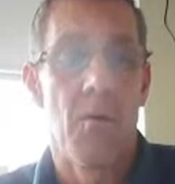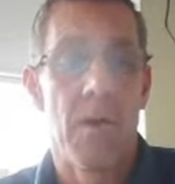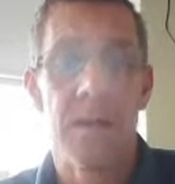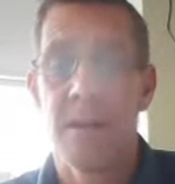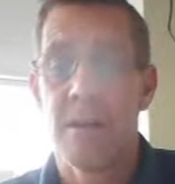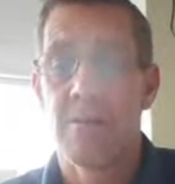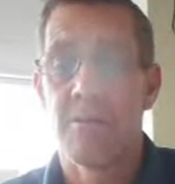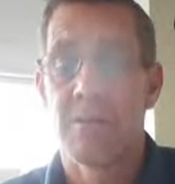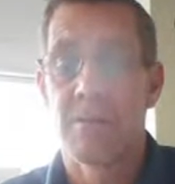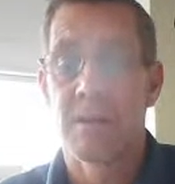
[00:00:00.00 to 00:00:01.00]
In
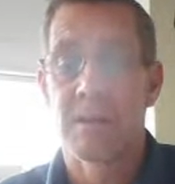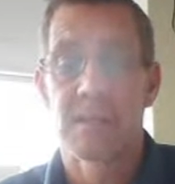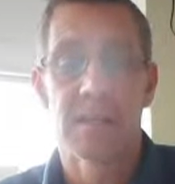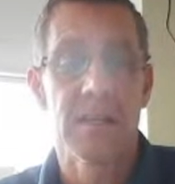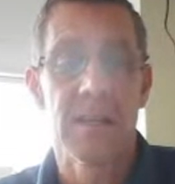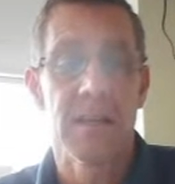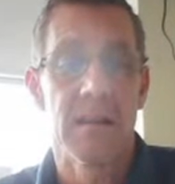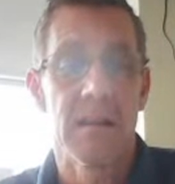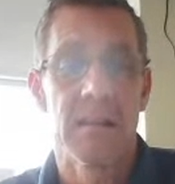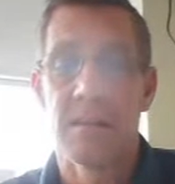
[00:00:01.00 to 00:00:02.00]
here you can
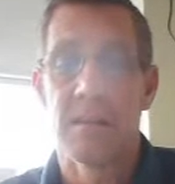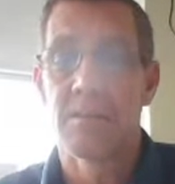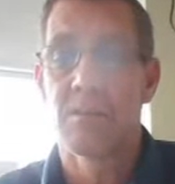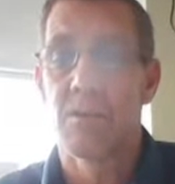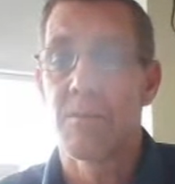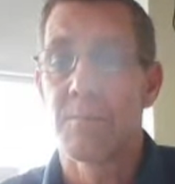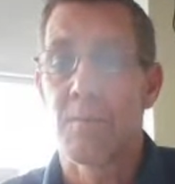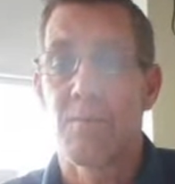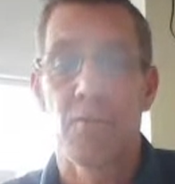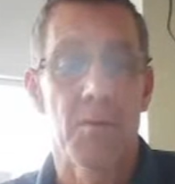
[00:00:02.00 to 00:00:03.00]
see the current
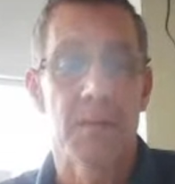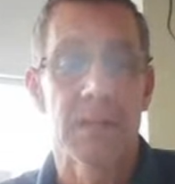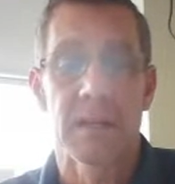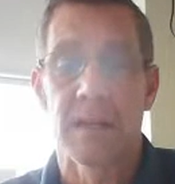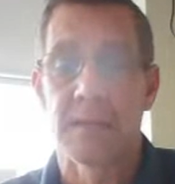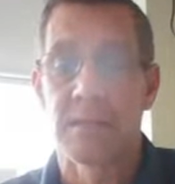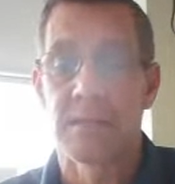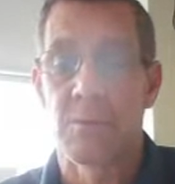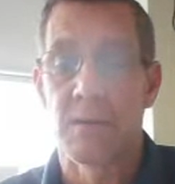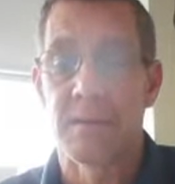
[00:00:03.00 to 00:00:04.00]
performance against
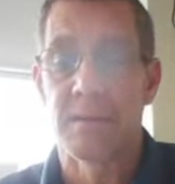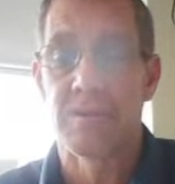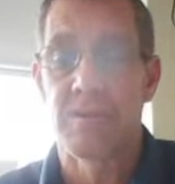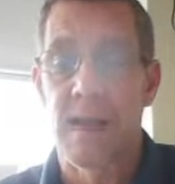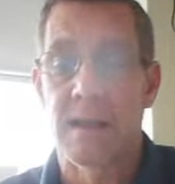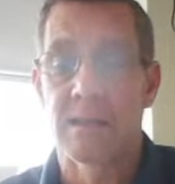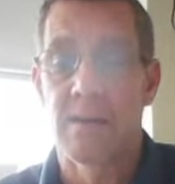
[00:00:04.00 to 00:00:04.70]
each one of these tracks.